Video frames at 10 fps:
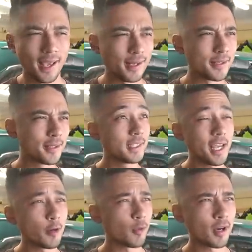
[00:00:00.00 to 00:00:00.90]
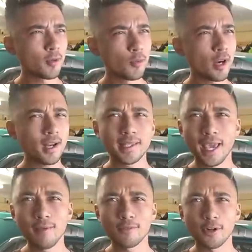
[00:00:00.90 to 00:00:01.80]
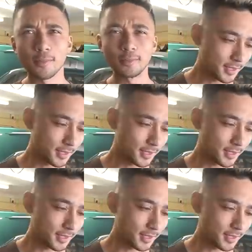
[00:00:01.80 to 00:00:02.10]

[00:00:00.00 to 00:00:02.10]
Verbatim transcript: and yeah, where, where I came from.